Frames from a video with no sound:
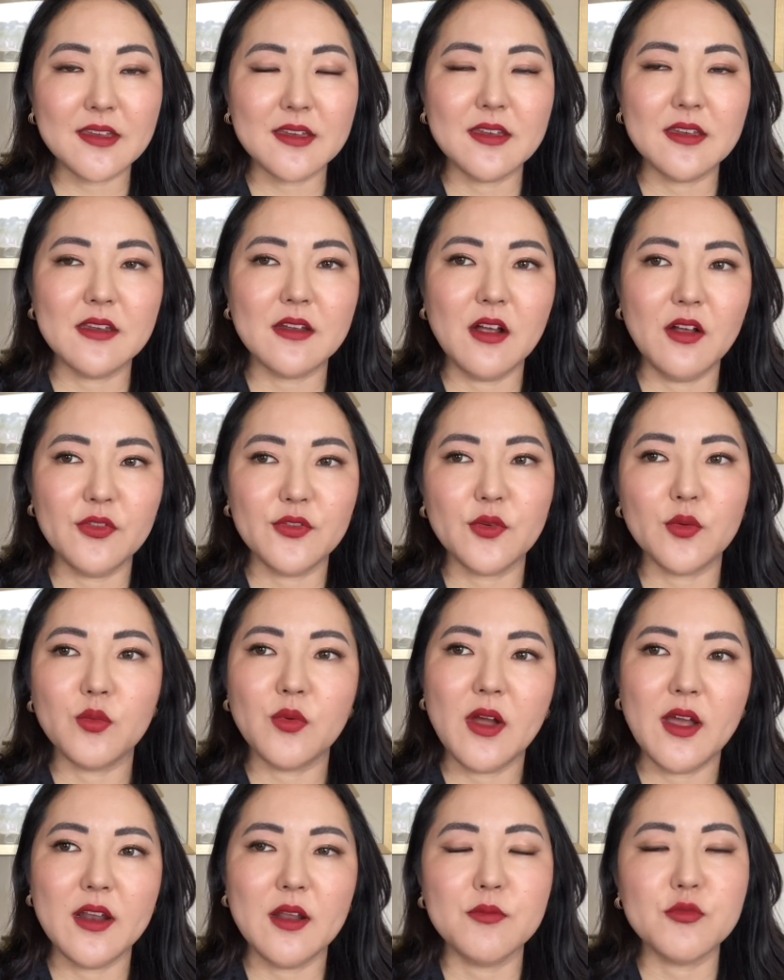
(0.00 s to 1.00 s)
and then after a
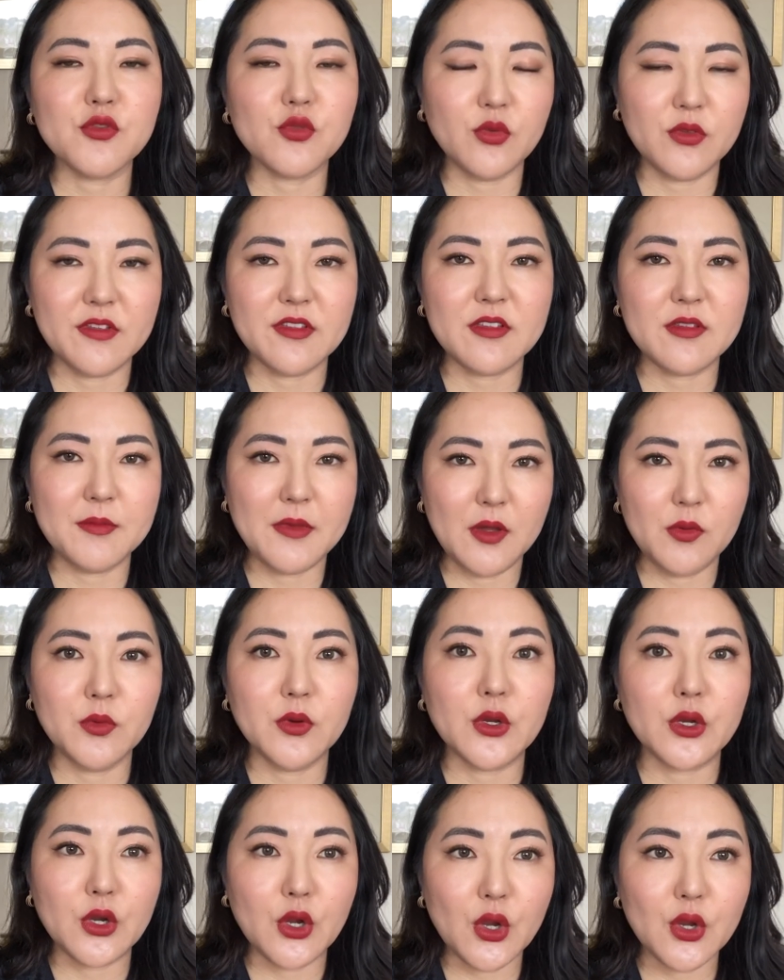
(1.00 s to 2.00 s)
while I'm sure the smell
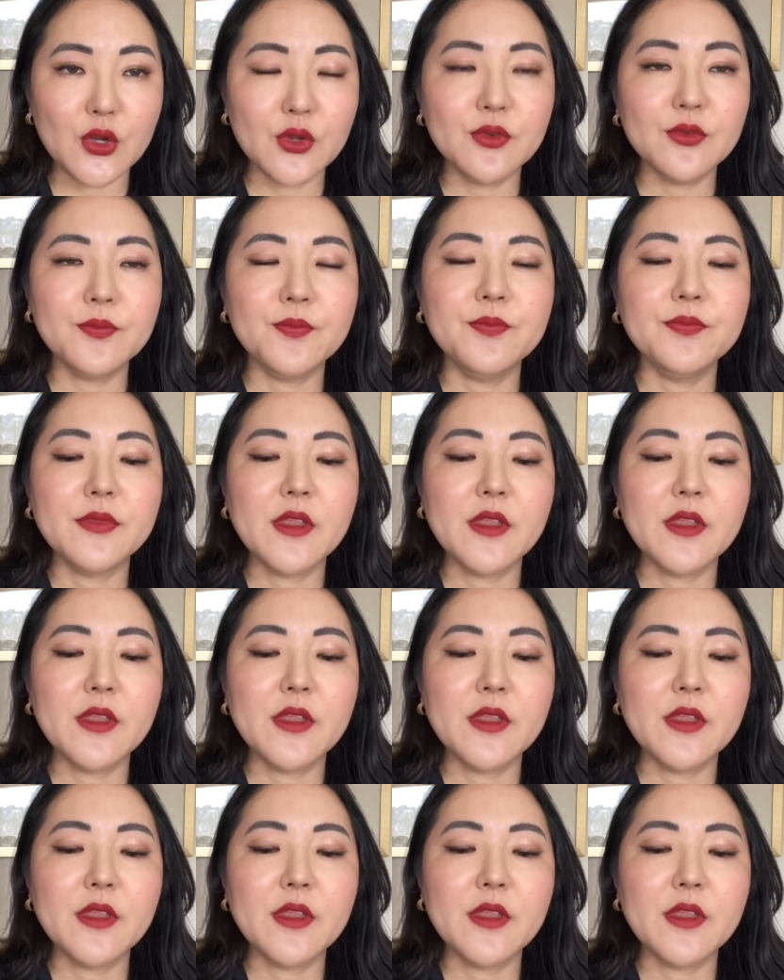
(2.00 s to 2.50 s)
will go.